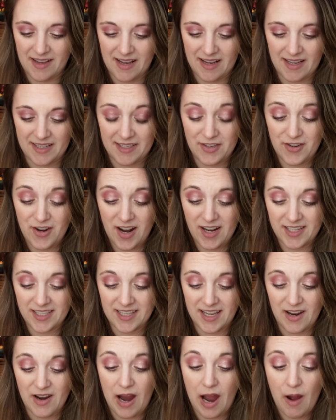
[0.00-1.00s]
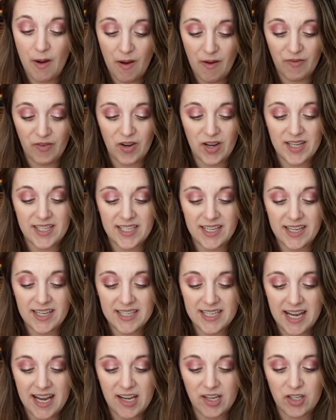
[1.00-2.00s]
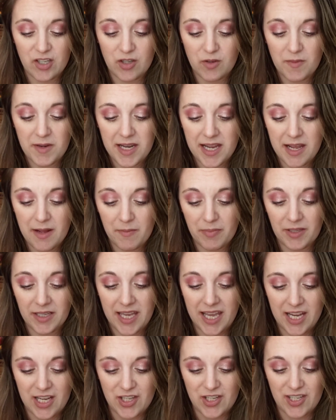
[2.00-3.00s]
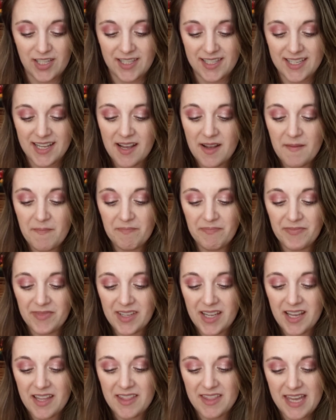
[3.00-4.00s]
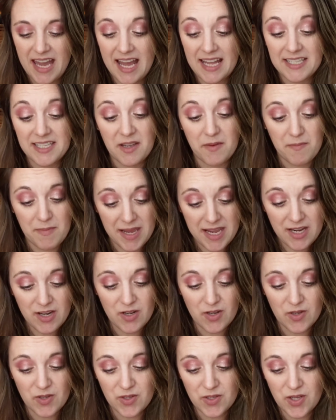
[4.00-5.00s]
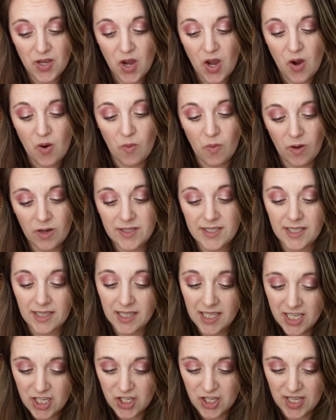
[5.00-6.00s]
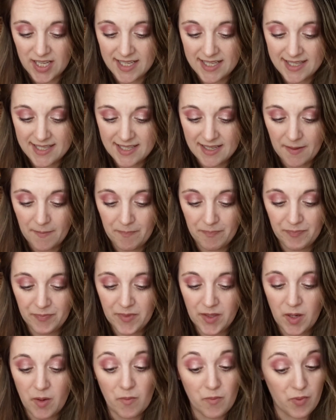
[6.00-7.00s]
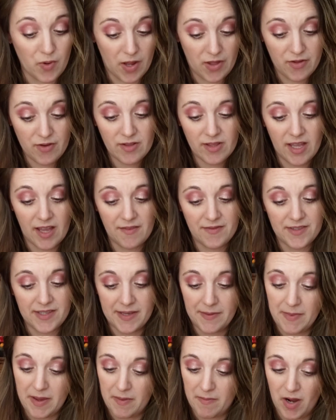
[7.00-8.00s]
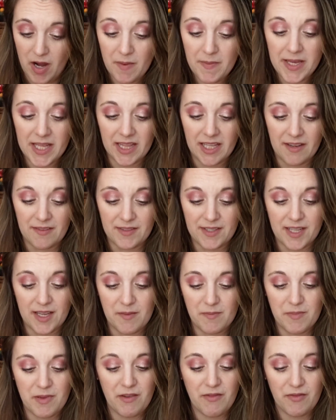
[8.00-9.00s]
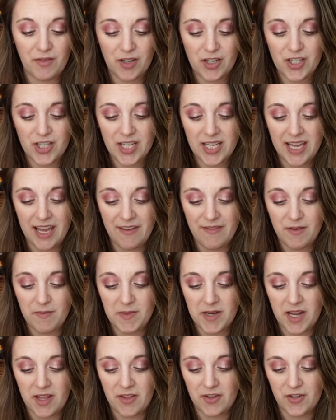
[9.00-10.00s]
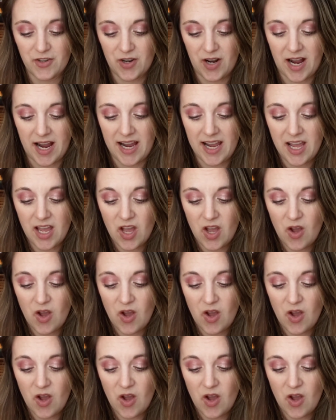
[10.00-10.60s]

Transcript: got distracted there. However, it didn't take too many implications that tomatoes were delicious, brother loves them and mommy loves them, before she gave them another try.